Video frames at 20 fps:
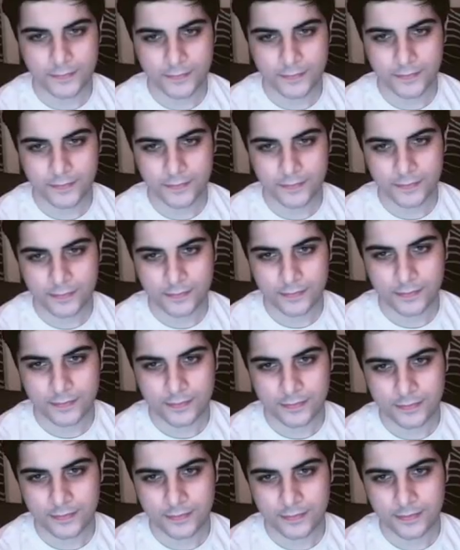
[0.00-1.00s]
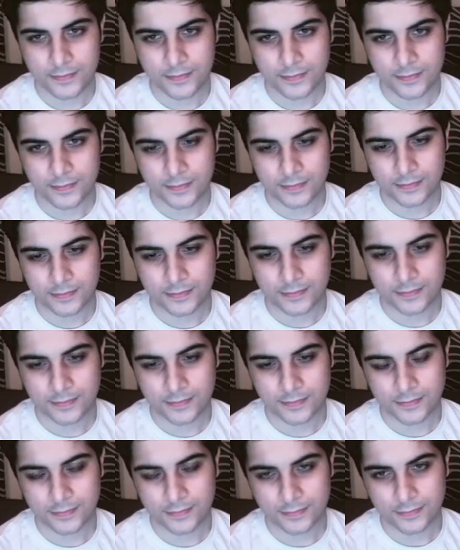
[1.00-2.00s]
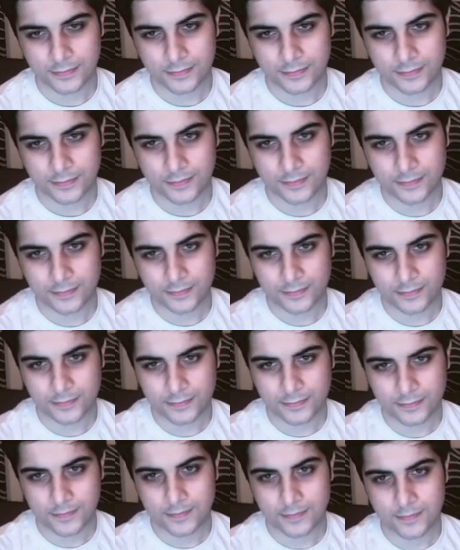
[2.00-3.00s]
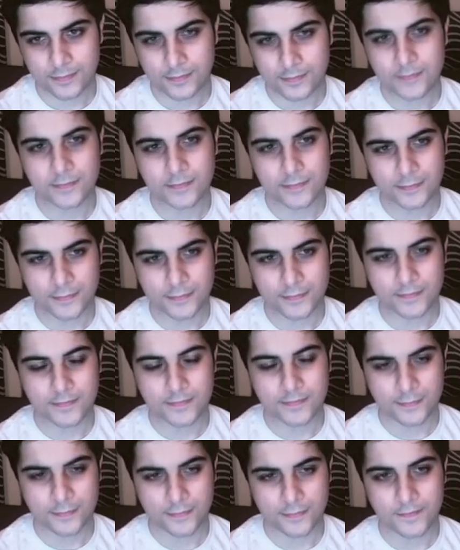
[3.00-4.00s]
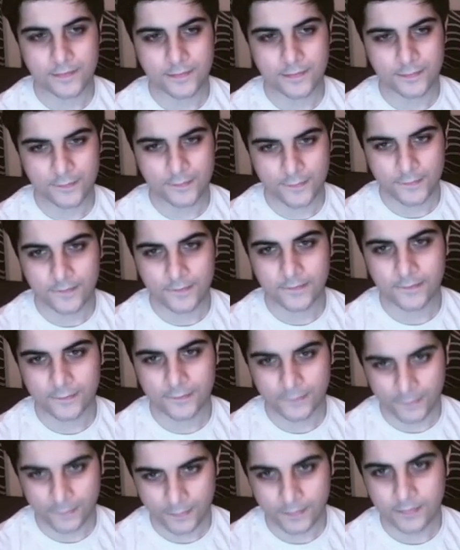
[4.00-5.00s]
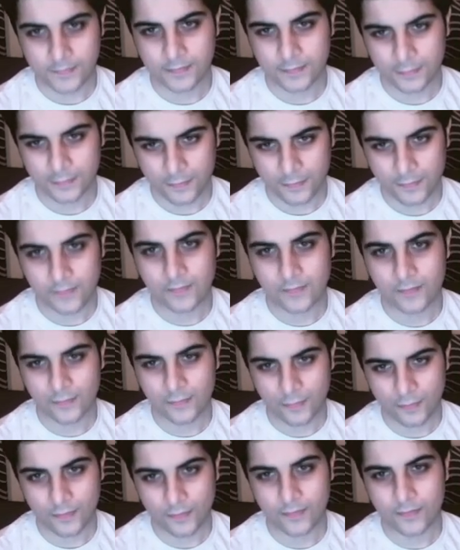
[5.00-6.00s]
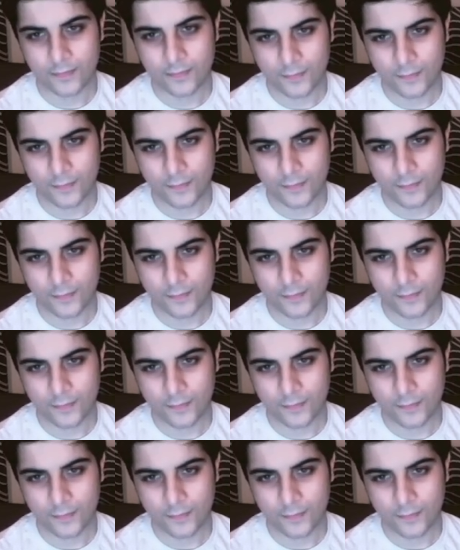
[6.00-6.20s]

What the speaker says: The person shown says nothing.